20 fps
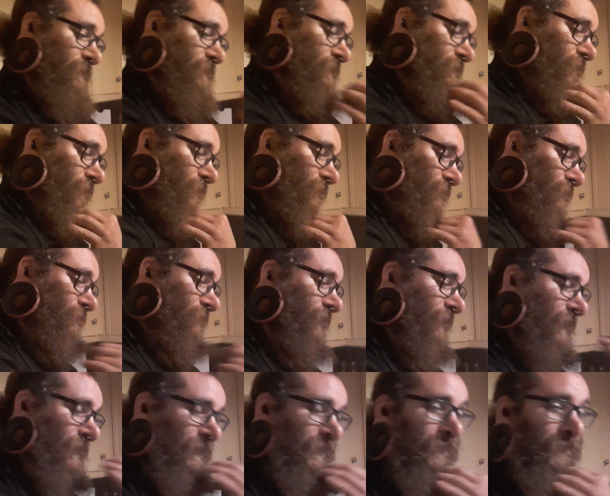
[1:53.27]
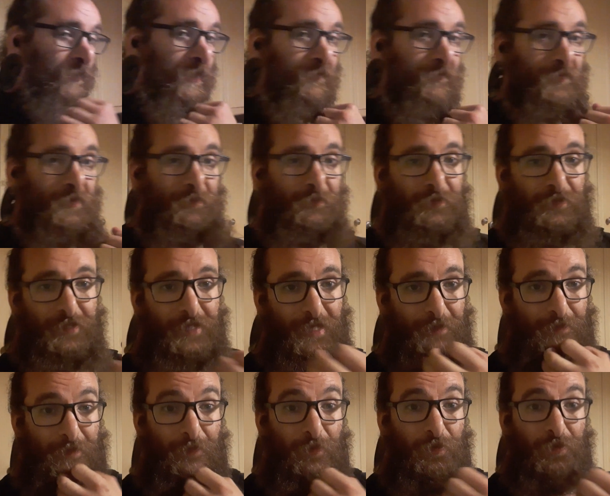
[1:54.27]
It's going to take a little while for them to get a
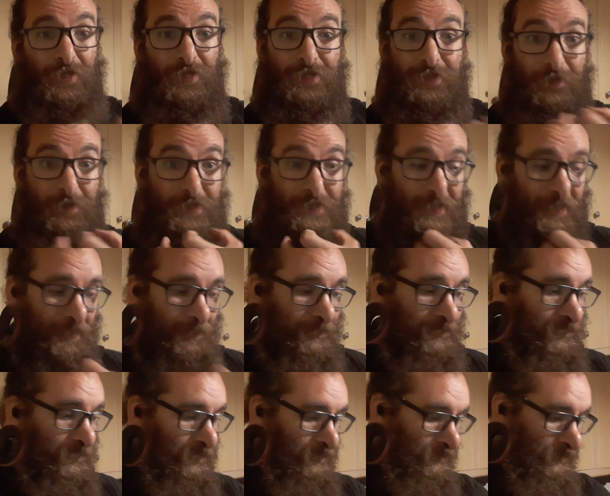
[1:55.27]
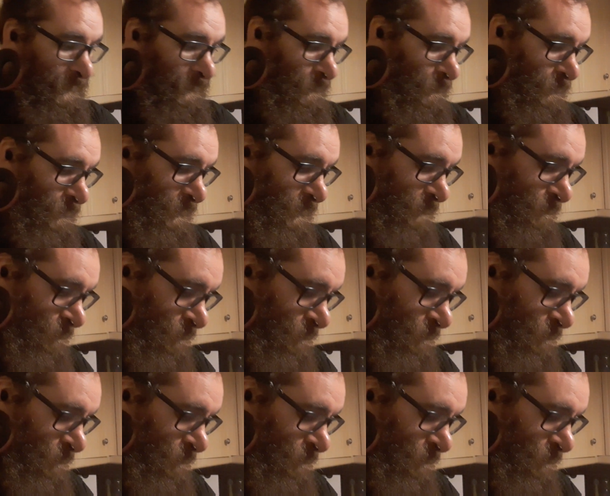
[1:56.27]
bit more used to each other before I can't do that.